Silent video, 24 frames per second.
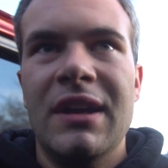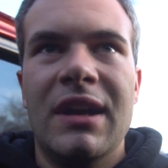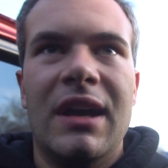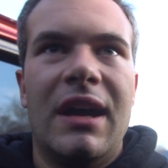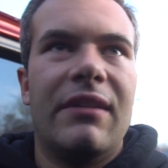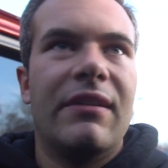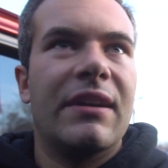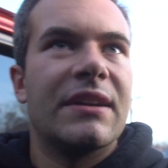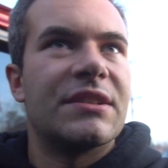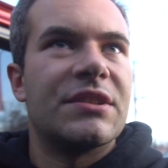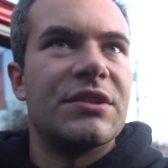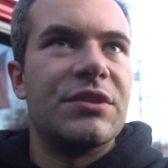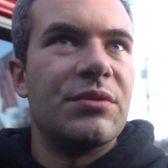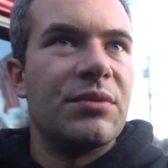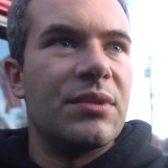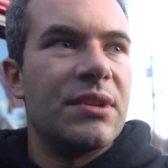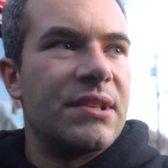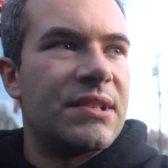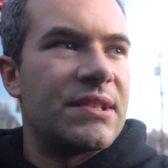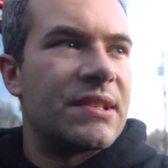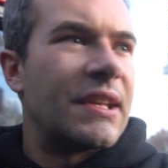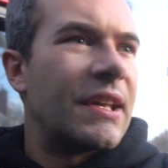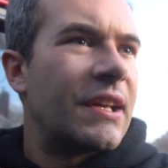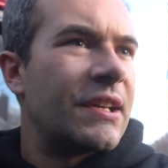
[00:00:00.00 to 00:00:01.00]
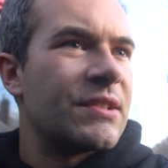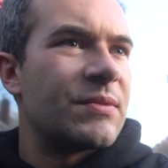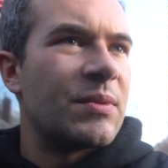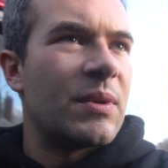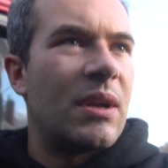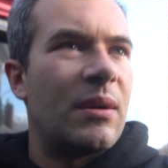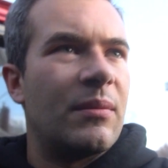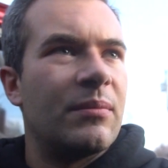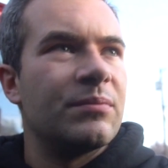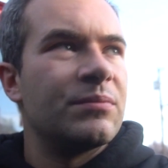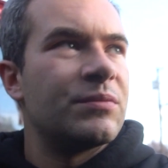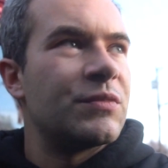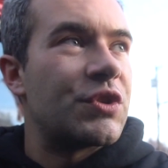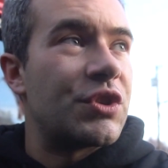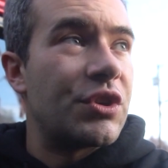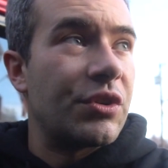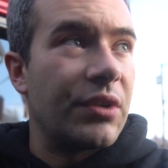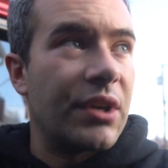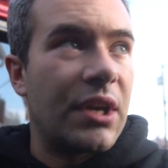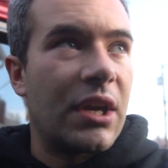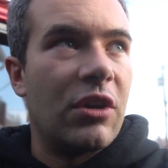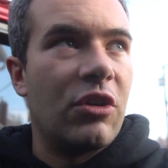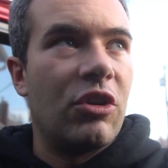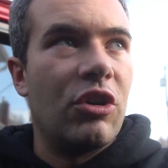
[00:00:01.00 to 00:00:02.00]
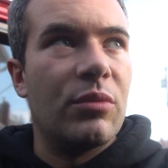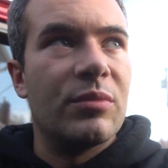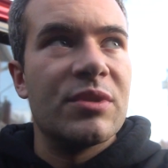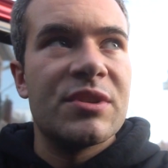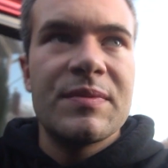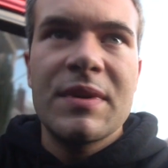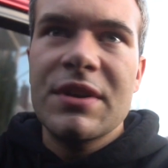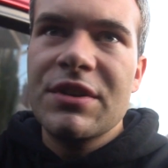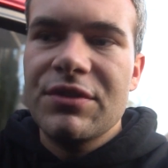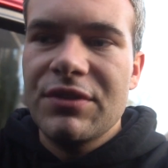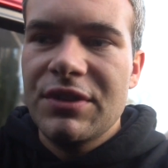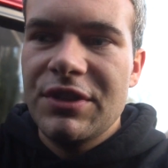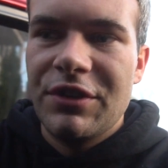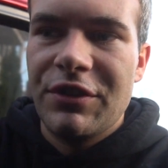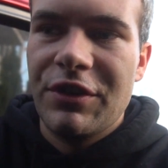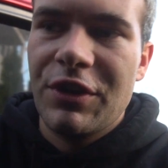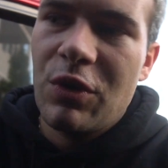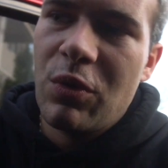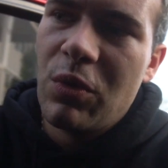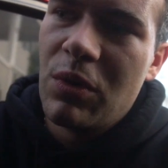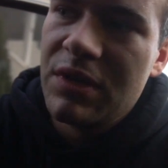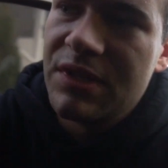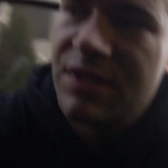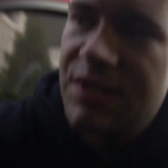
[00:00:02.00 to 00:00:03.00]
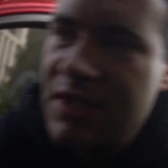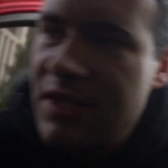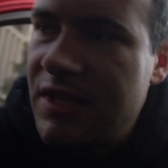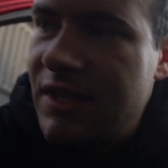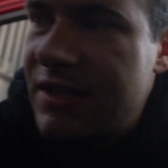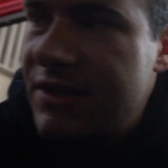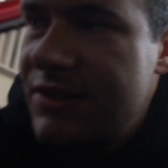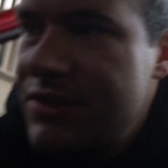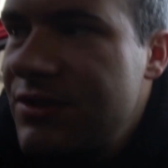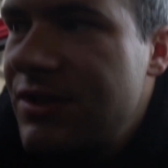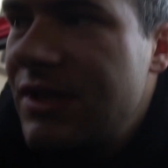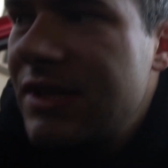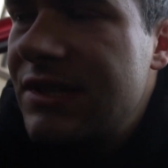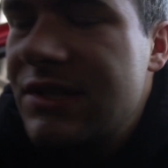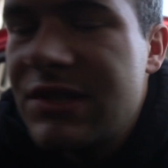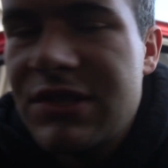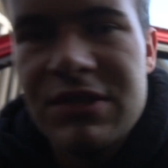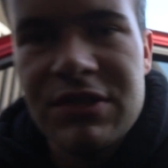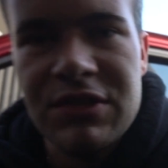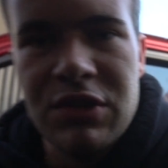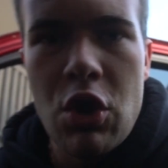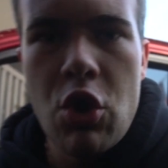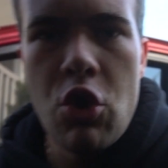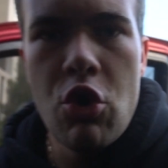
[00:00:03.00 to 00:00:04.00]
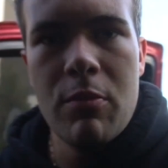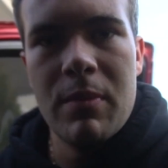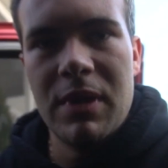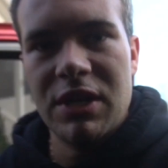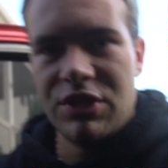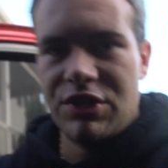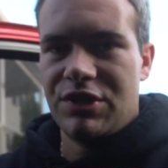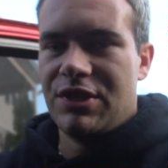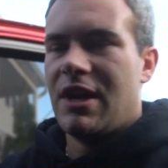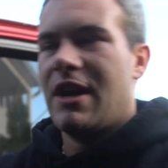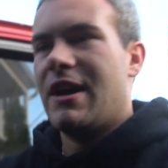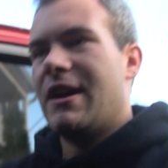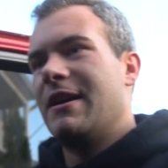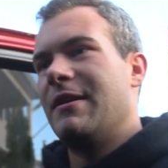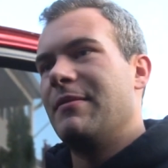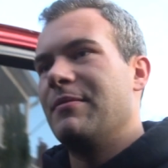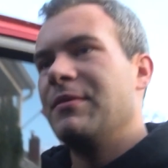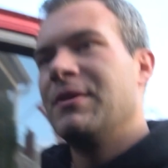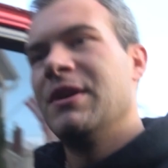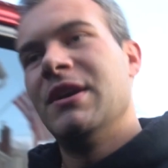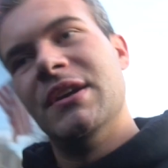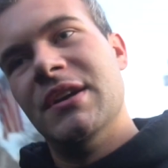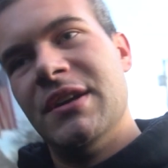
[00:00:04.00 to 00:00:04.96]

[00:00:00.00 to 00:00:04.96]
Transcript: I like to do these things when I'm chilling at home, especially during quarantine, because you get so much time